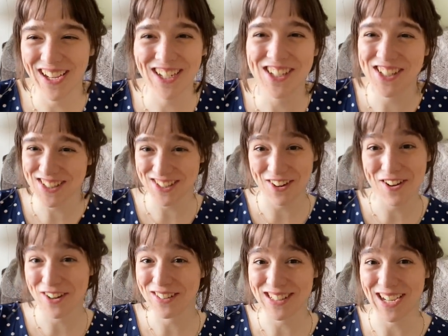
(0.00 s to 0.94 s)
I just don't
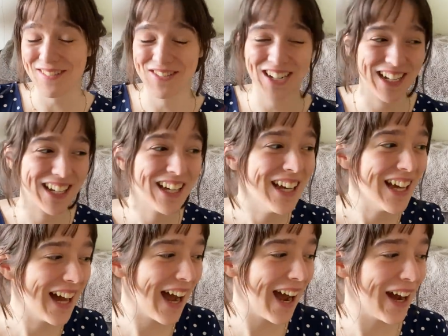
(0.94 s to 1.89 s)
know what's happening.
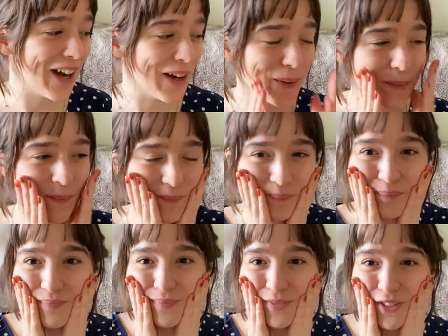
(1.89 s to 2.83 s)

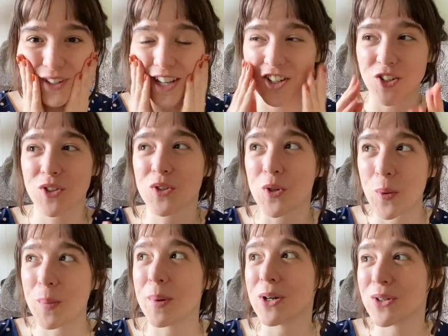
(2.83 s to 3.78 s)
Um, so yeah, just
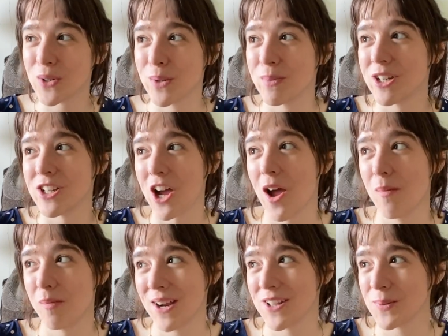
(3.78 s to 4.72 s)
super, super not
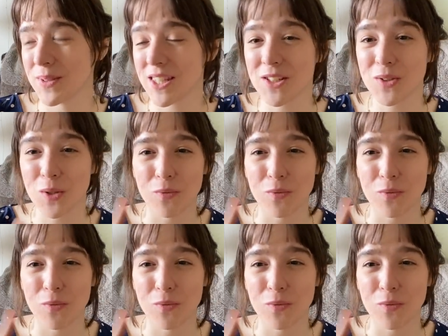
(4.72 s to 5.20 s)
impressed with this.